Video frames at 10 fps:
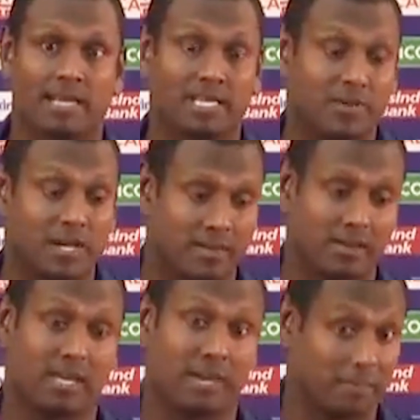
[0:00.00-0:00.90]
that's why I
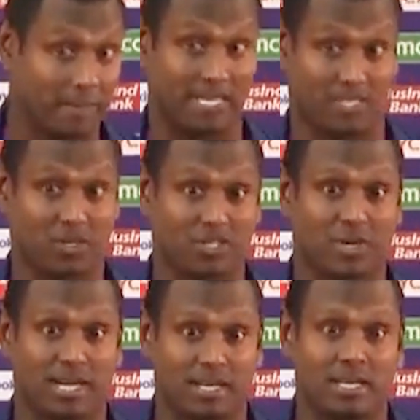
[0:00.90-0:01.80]
think the umpires also
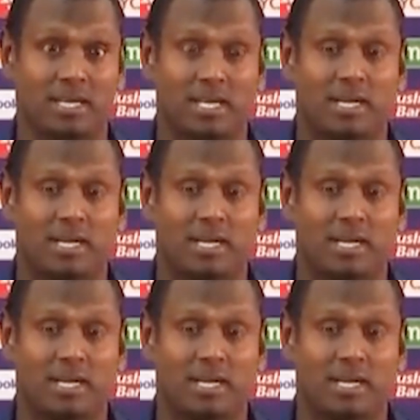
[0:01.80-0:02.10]
had a